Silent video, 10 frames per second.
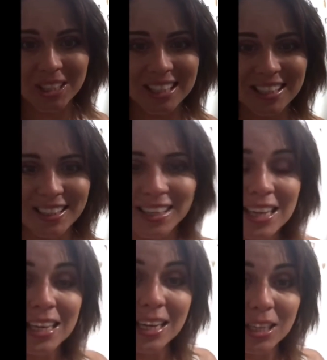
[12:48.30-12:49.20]
looking,
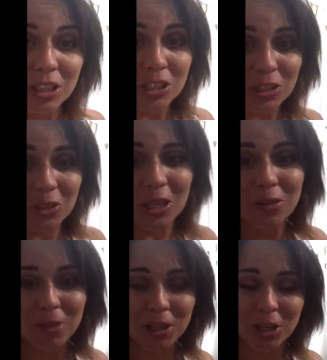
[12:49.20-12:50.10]
and it looks so
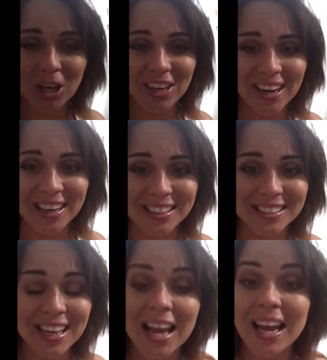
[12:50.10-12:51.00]
good with the
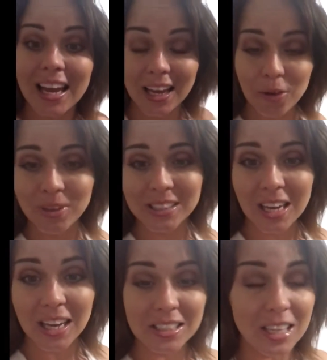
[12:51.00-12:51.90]
curtains. Anyways,
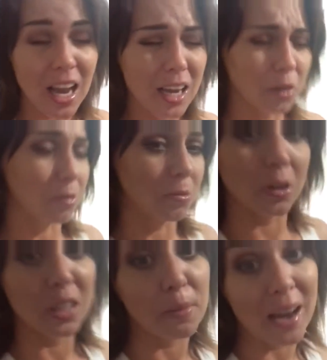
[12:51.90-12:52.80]
guys, I am
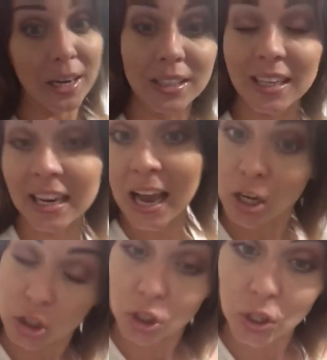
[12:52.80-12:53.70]
really bad at like
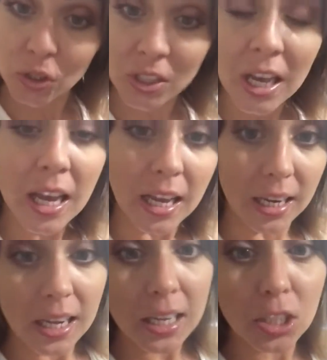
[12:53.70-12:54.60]
outros
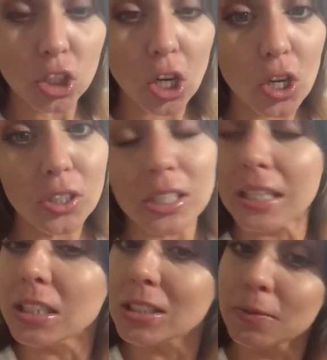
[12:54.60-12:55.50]
and intros,
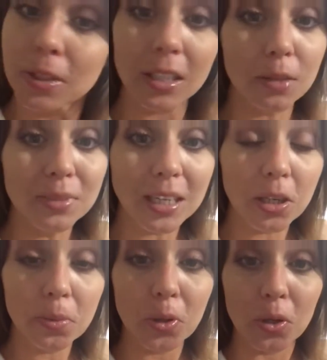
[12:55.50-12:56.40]
and I just feel like I'm
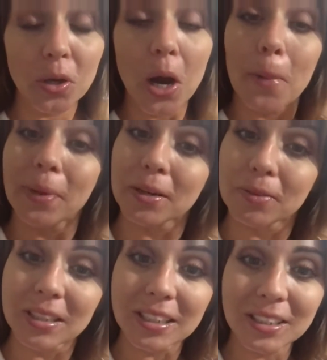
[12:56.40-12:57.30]
terrible. But if
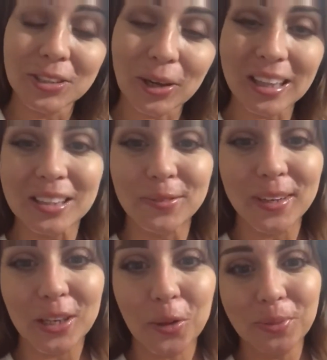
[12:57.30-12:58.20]
you did enjoy this
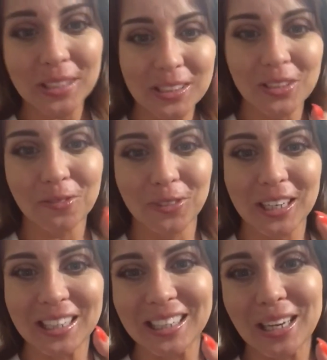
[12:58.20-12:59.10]
video, please don't
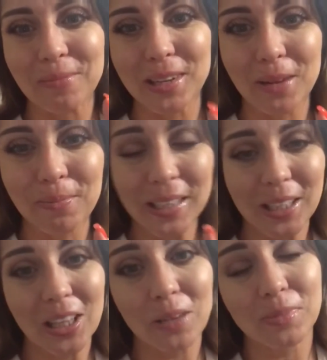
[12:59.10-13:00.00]
forget to give me a
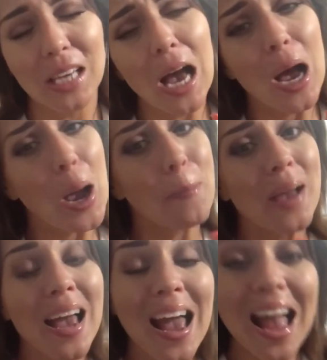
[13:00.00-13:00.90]
big thumbs up.
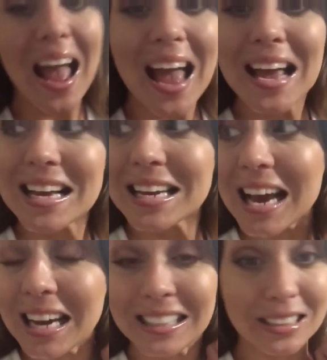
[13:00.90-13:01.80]
And
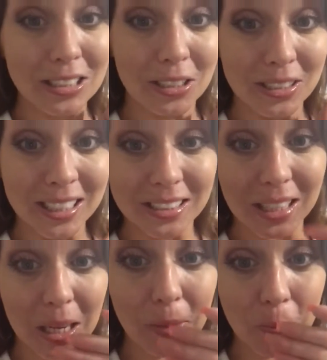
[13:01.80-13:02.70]
until next
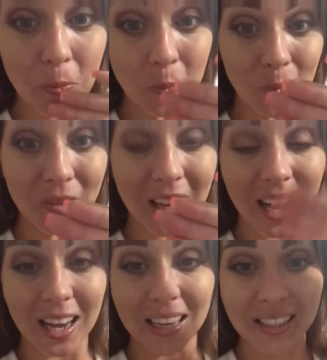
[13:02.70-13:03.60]
time,
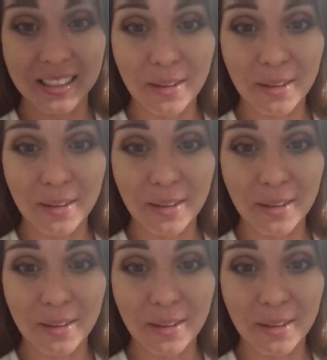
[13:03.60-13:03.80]
I